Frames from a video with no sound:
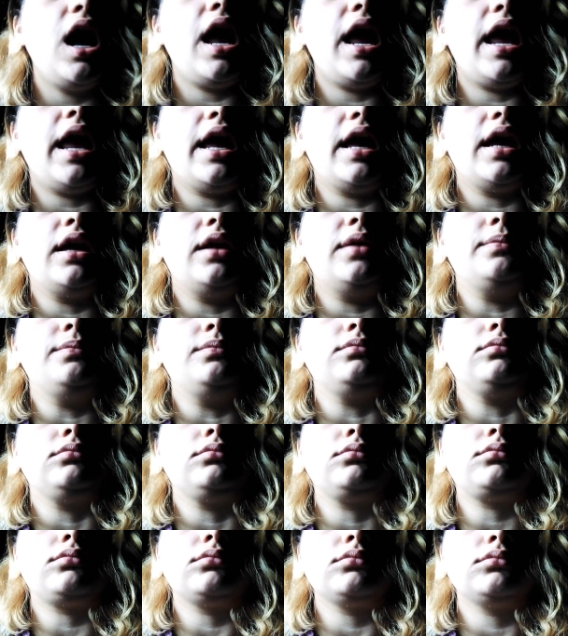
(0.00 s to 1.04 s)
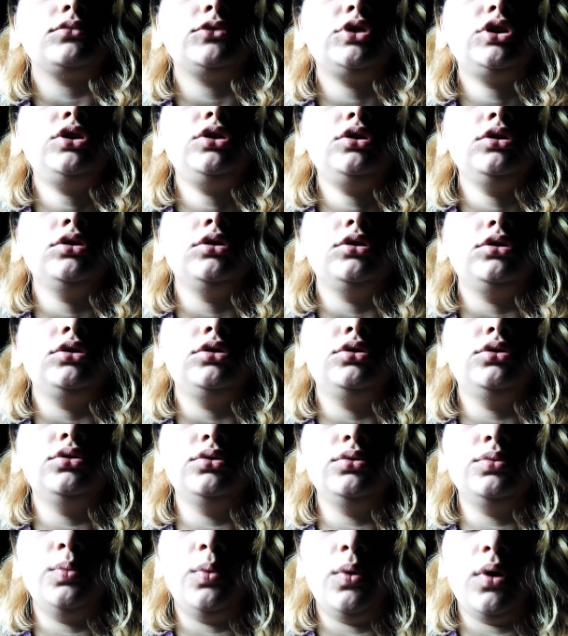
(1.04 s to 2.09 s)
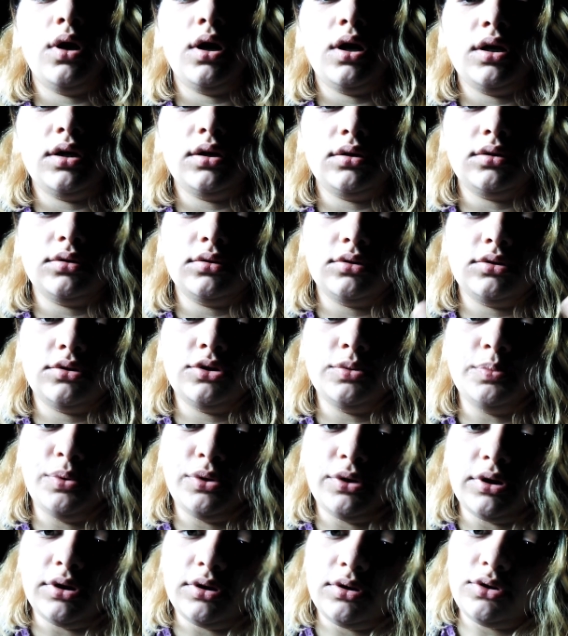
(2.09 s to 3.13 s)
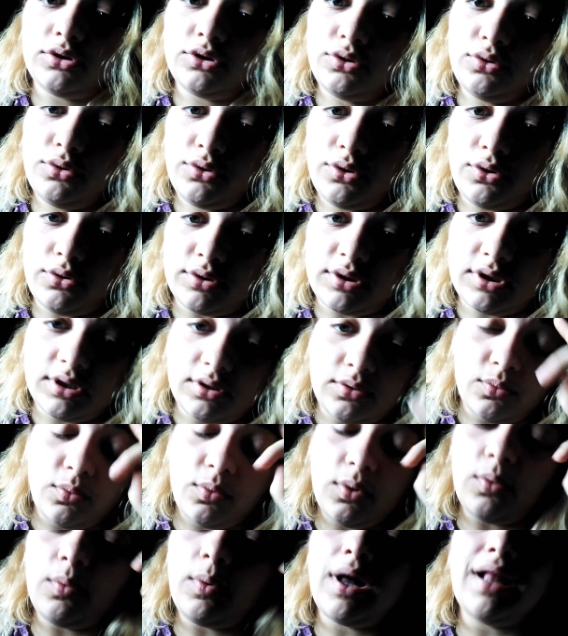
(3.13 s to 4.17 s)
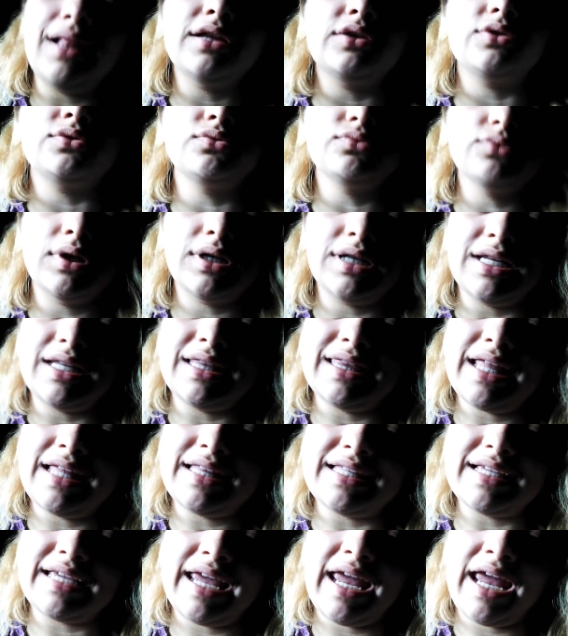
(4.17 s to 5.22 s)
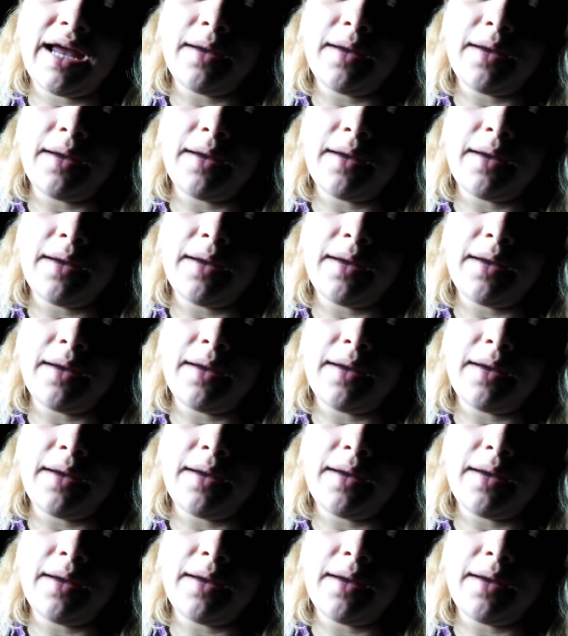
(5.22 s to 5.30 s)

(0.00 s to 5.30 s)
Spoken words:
and you'd want to put 2 of those in. Well, while it's running, let the